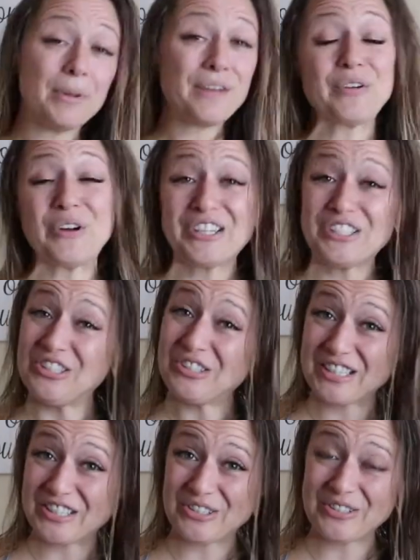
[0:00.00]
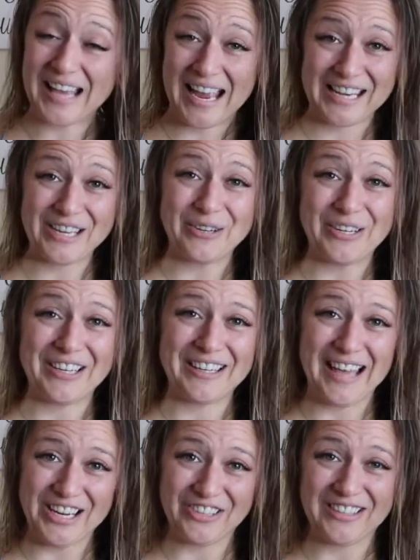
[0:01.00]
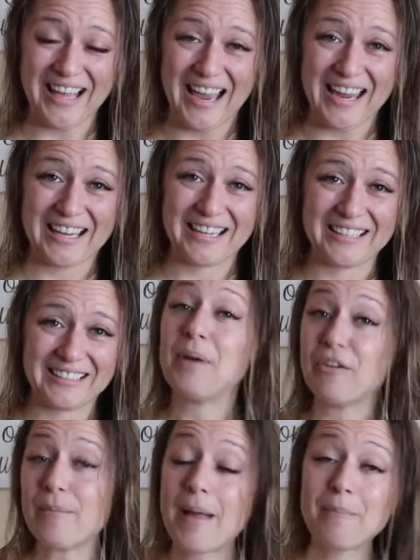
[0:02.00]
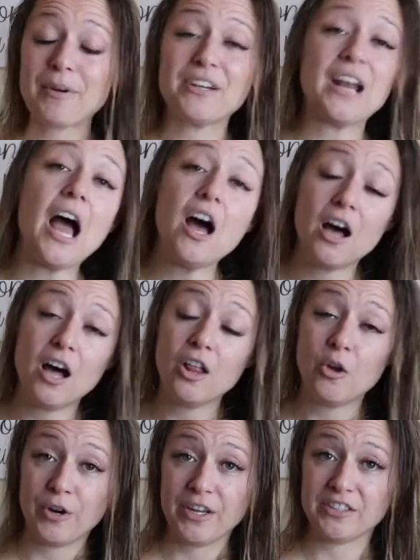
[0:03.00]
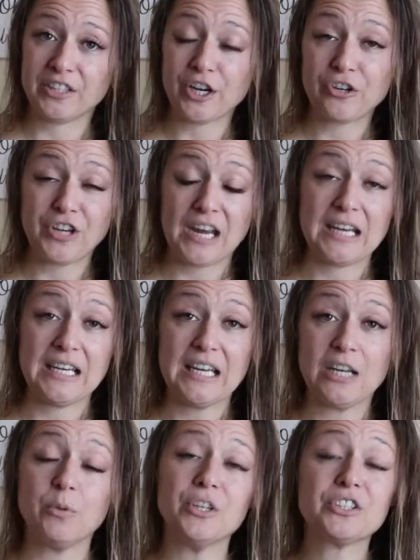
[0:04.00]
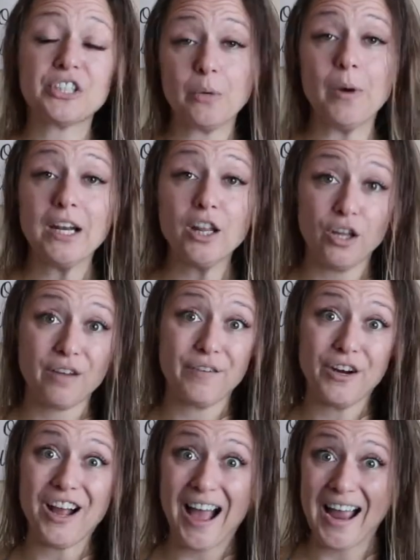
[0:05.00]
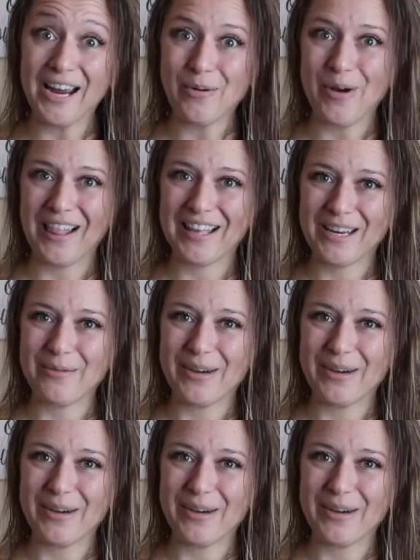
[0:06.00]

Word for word: But of course you can use any oil that you'd like. But remember, not all oils are created equal, so you wanna look for a high quality